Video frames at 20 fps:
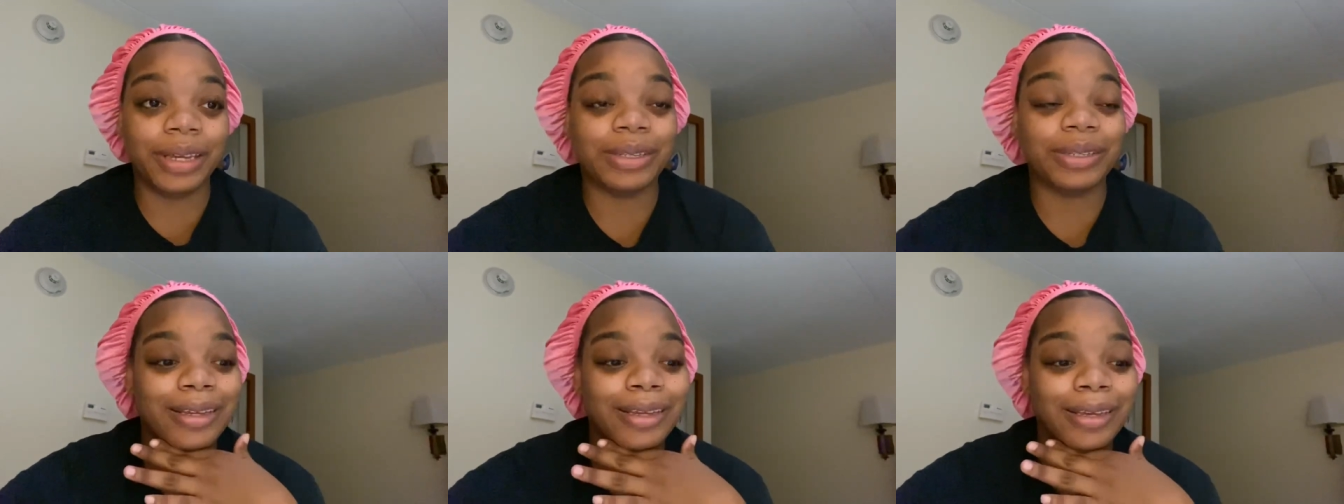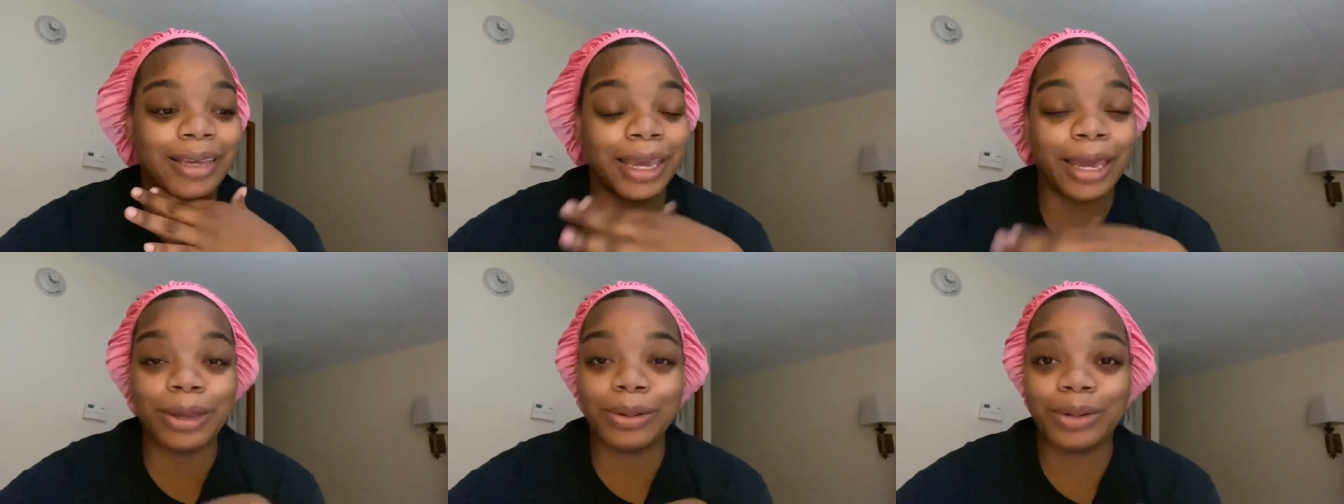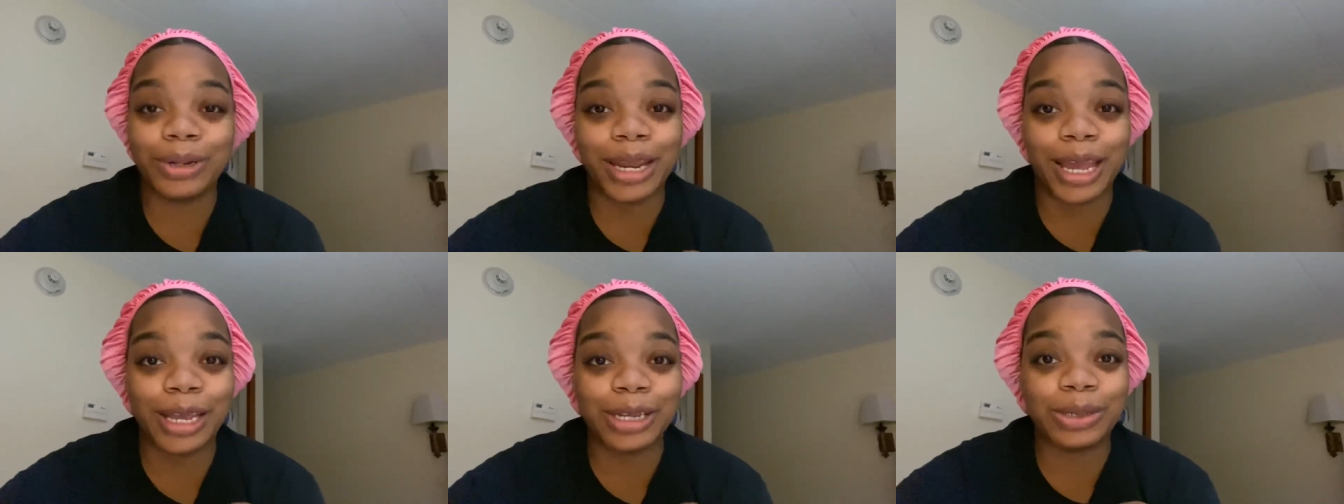So candle
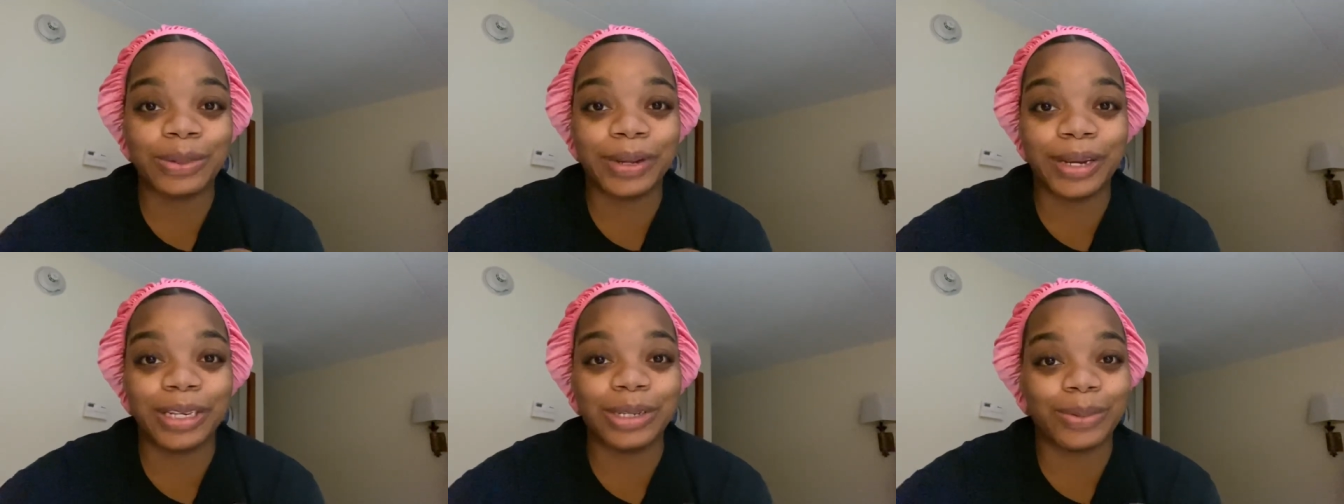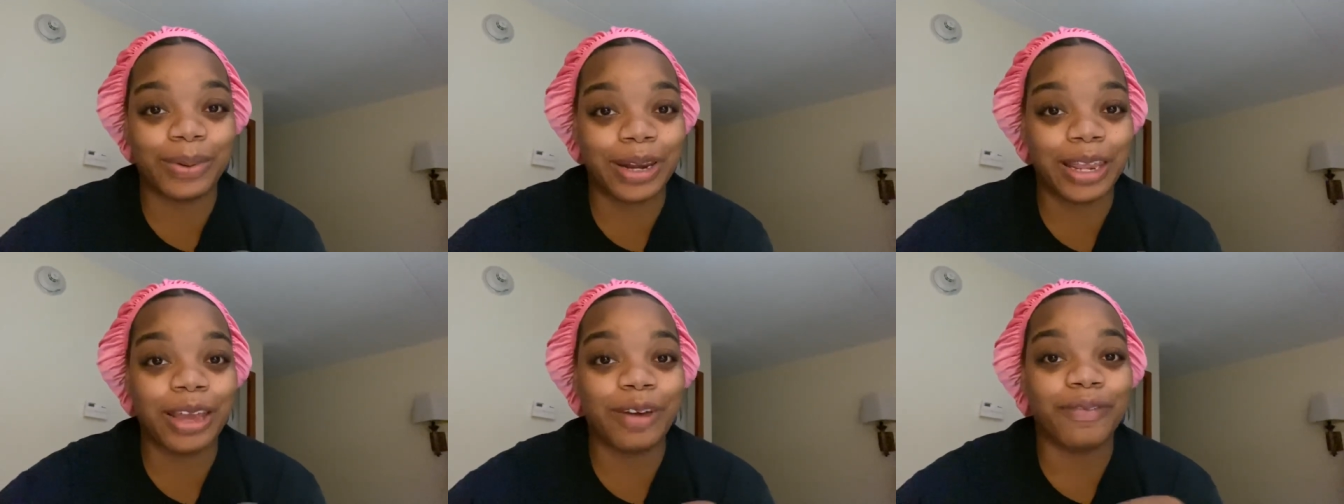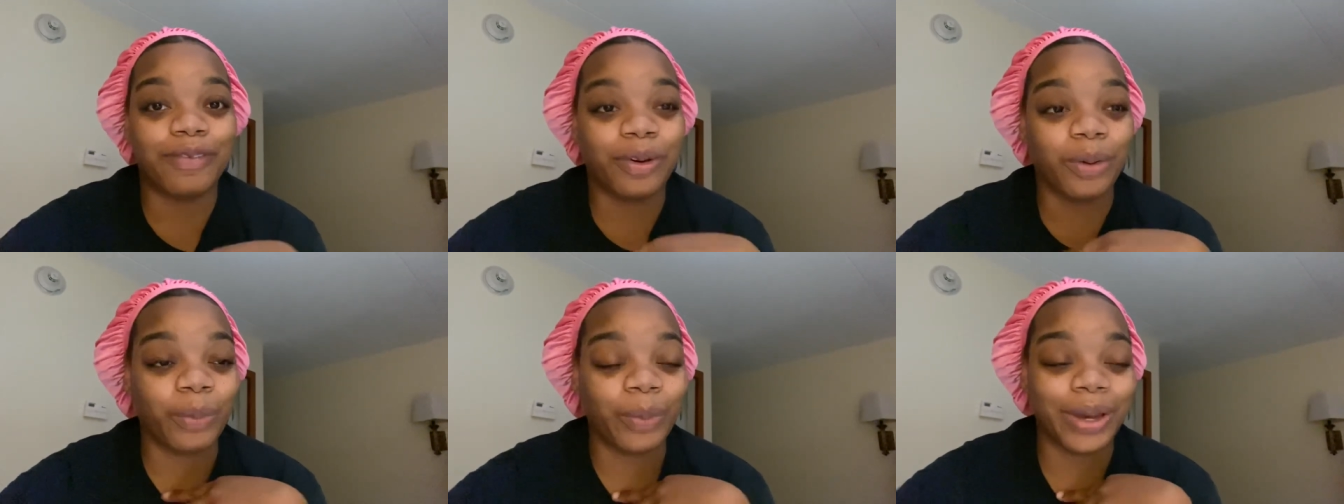day 2020
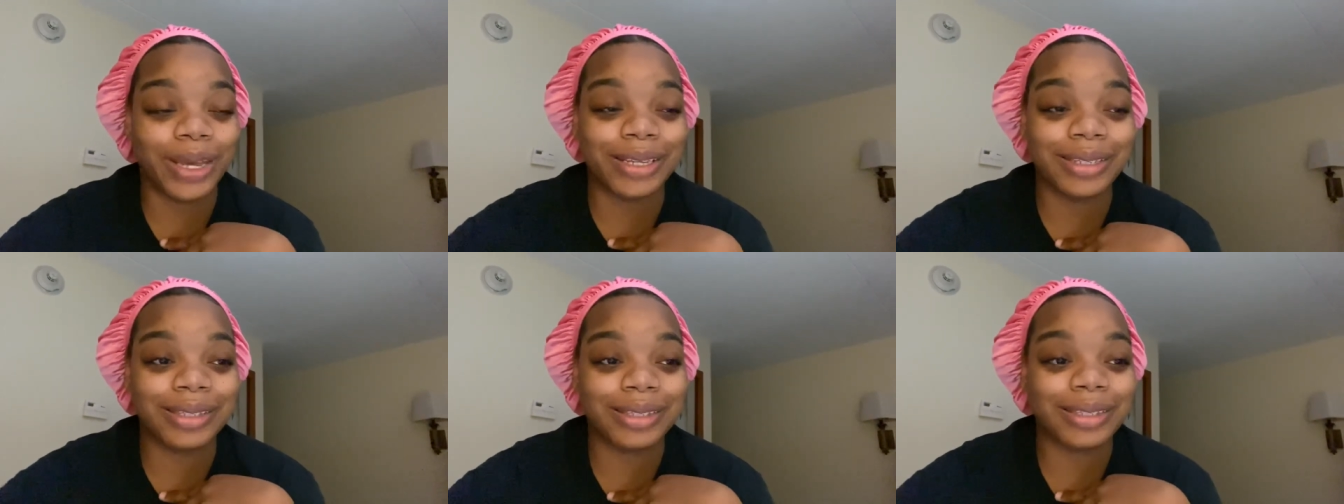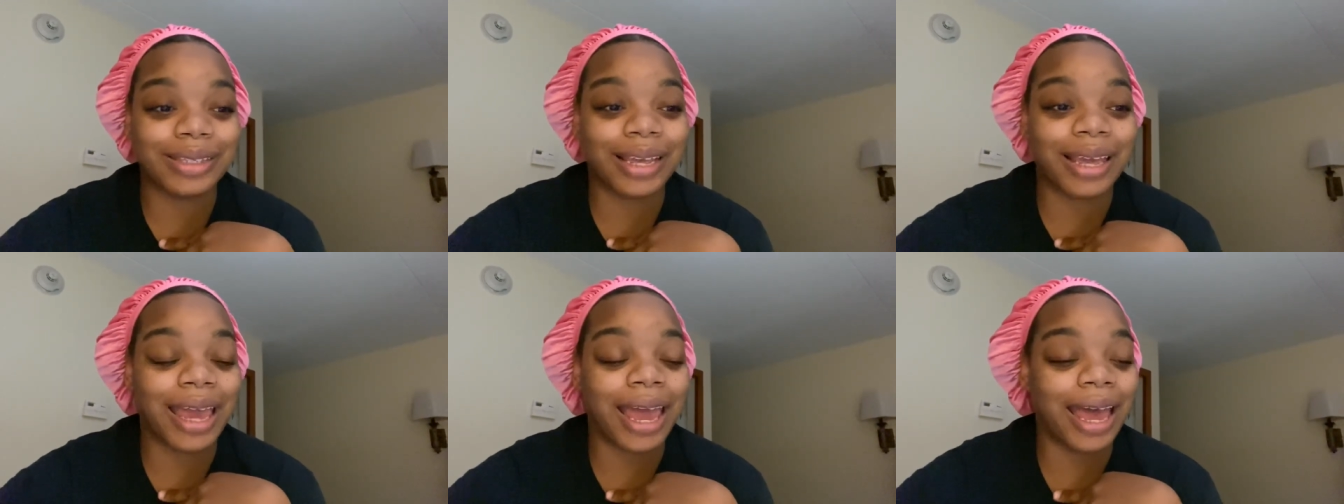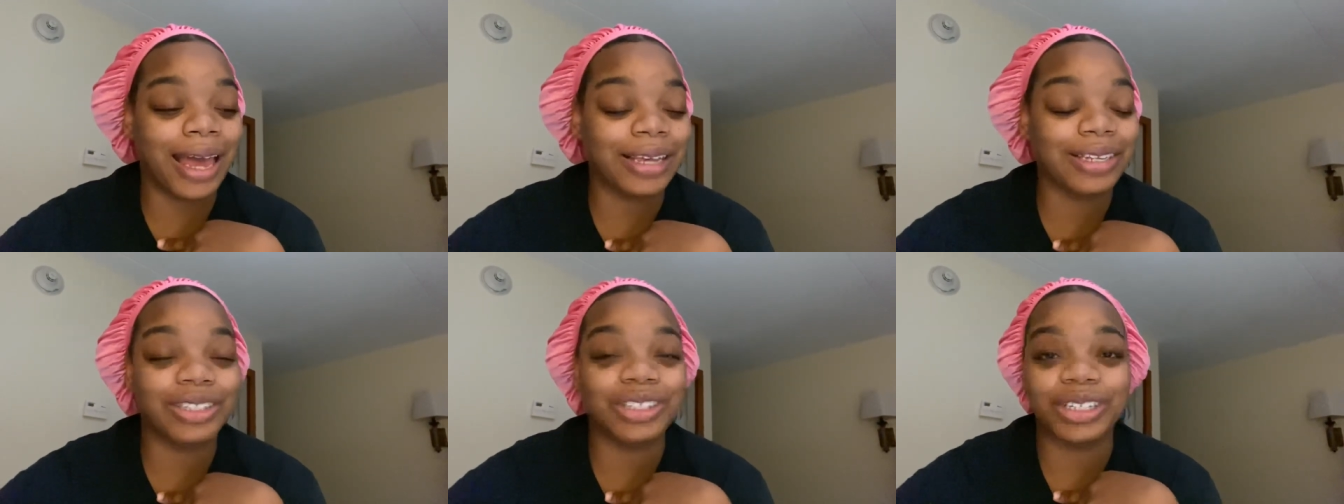for WIS
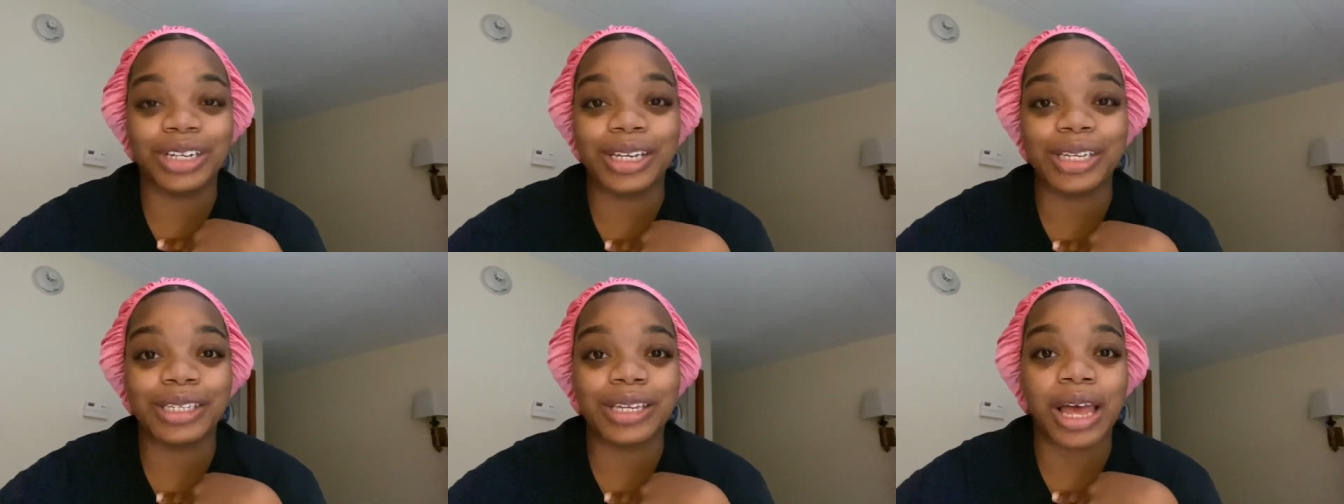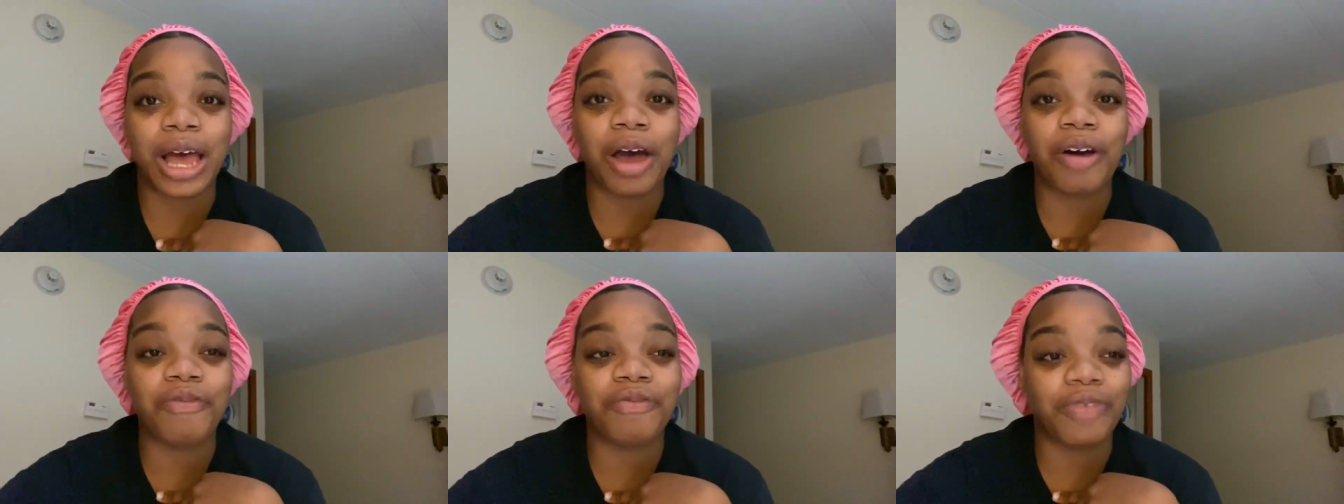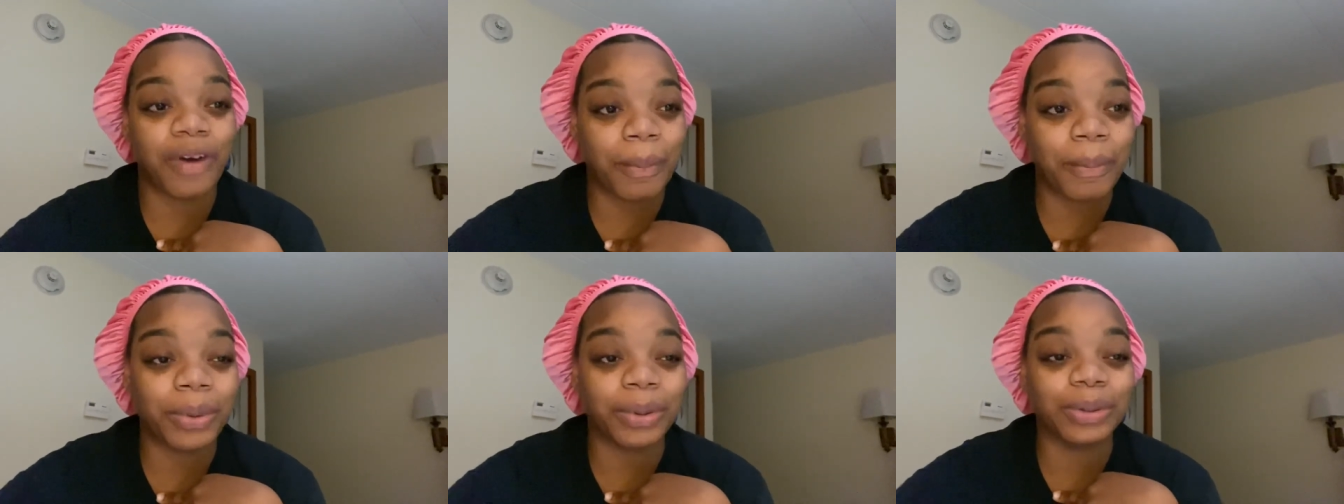has just
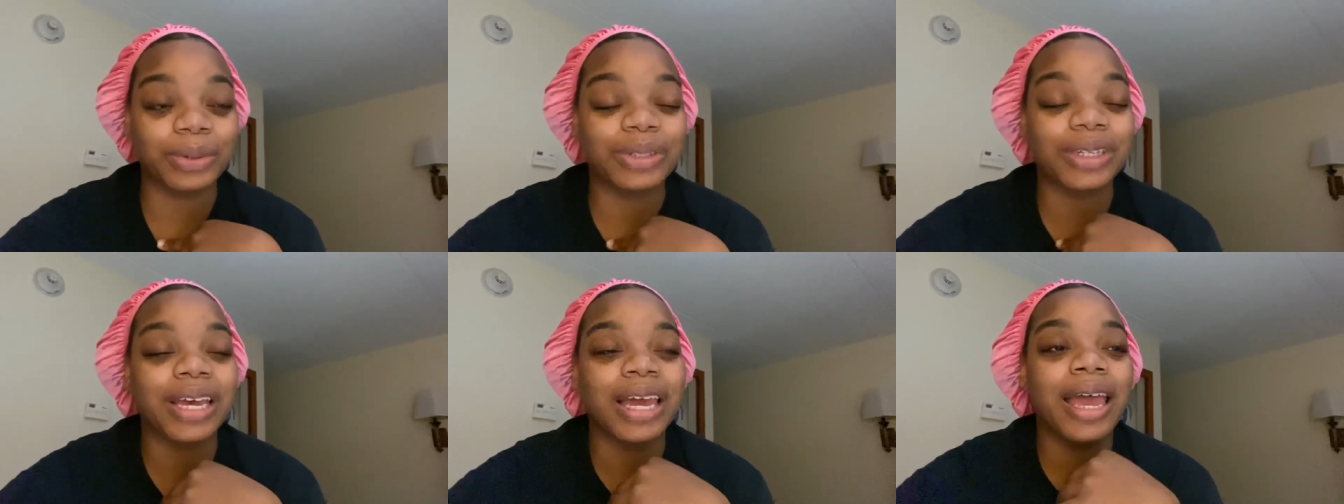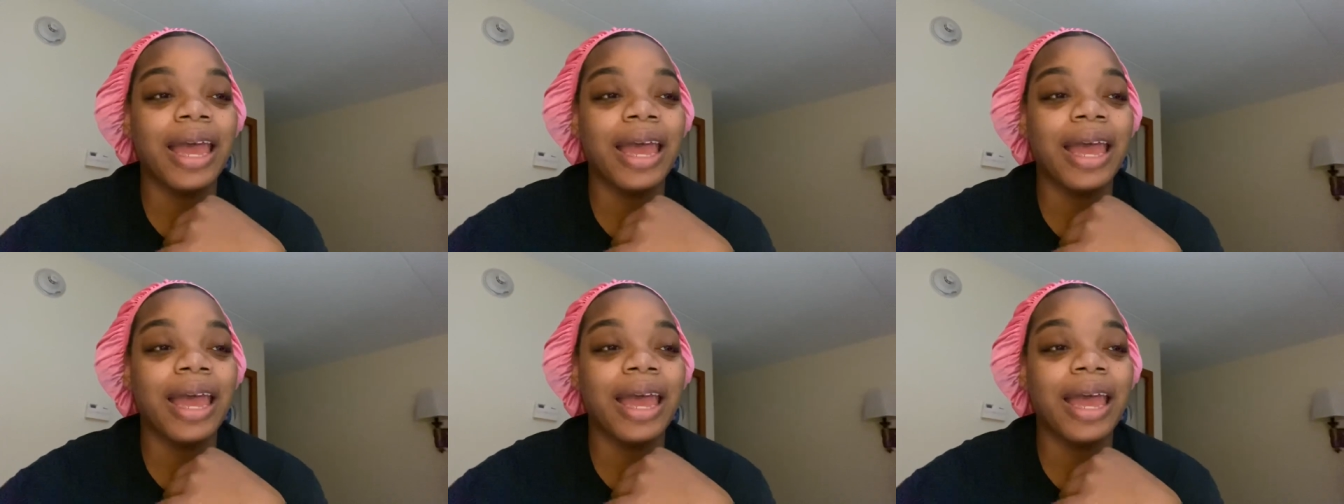fumbled.